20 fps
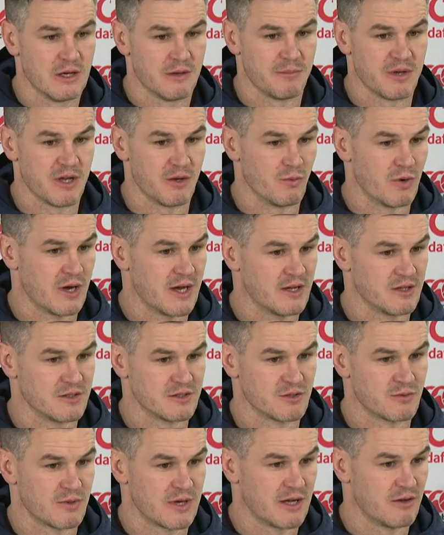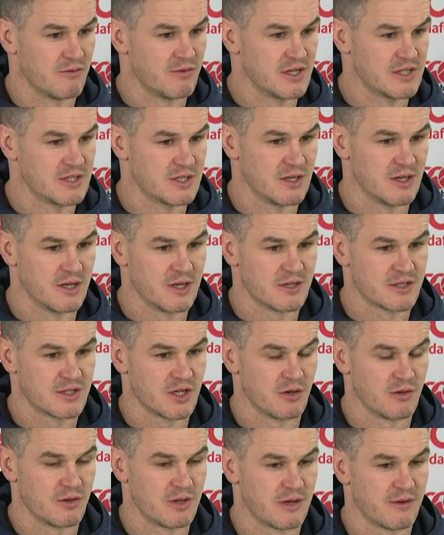beating Wales as well recently.
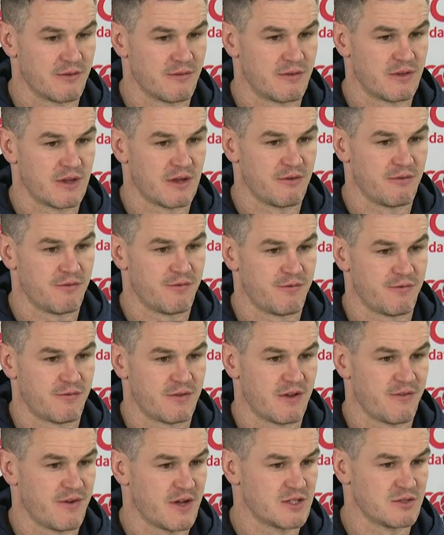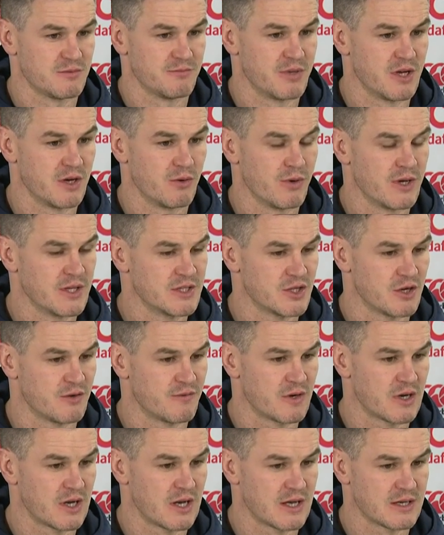So they, they've they've had some big wins
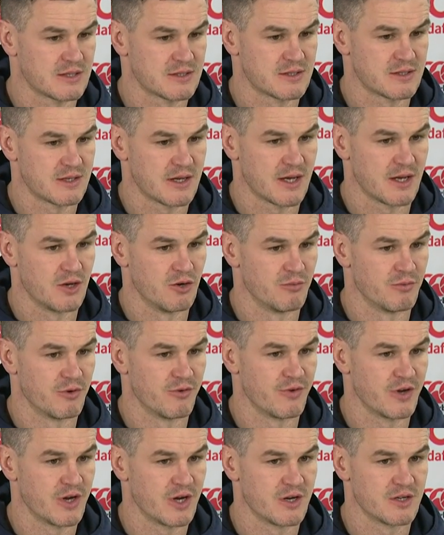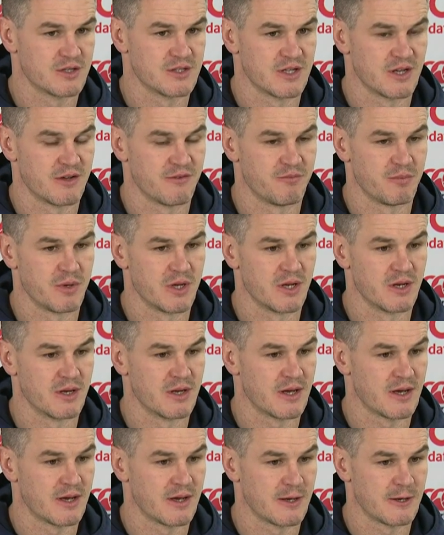over the last uh, number of years, and they've been
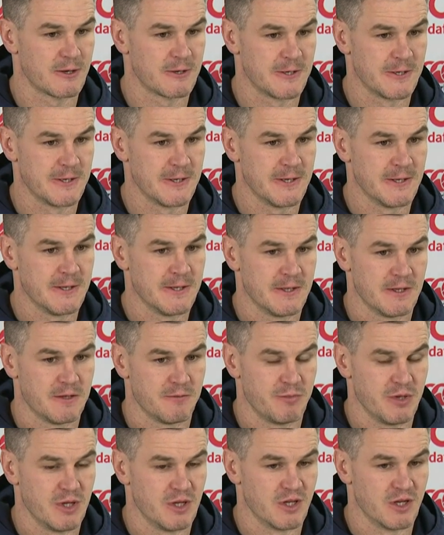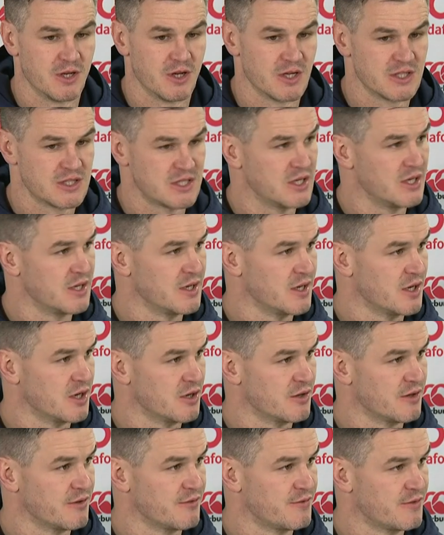uh, building nicely. You know,
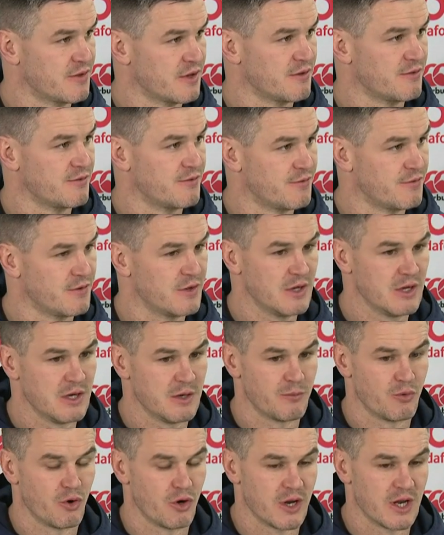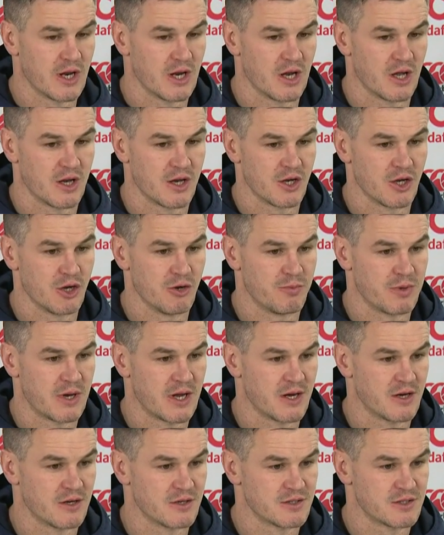they've they've brought in a lot of new
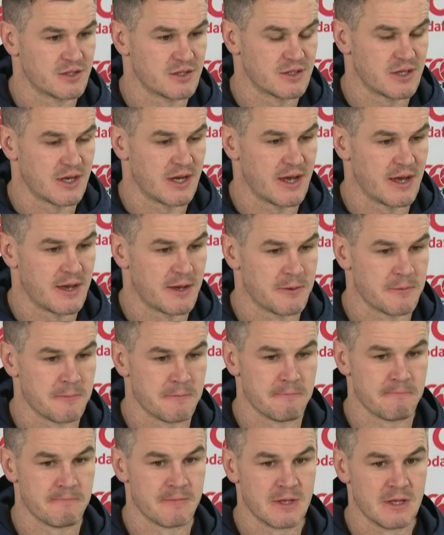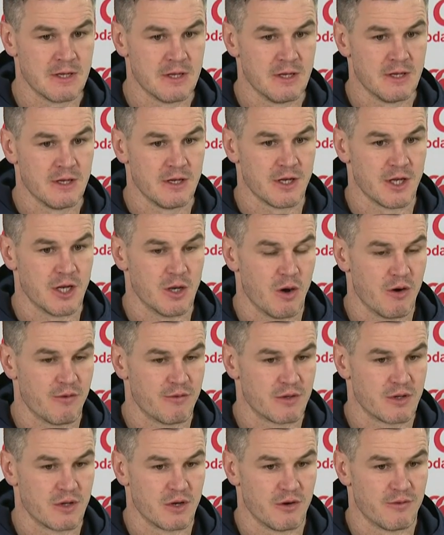players. Um, you know,
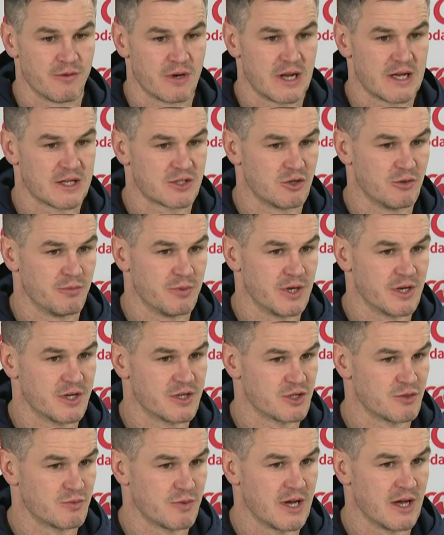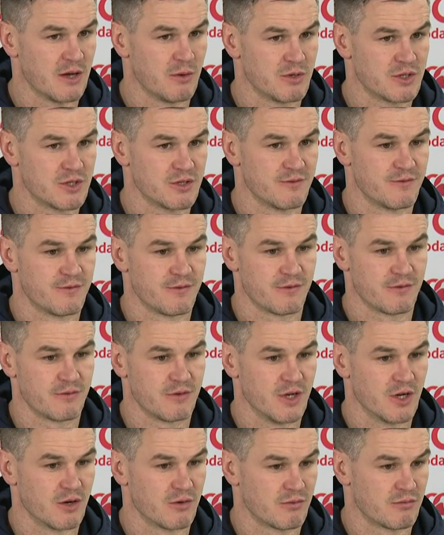over the, over the last couple of years as well, which have you
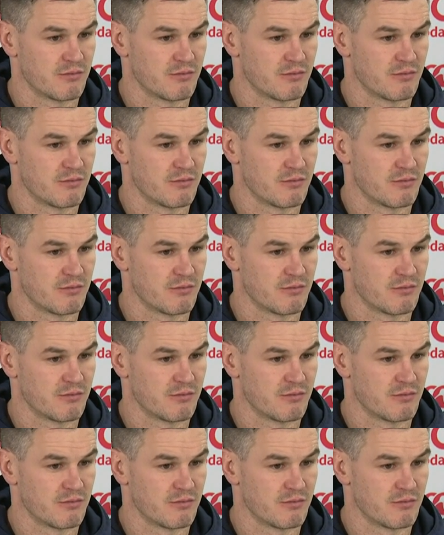know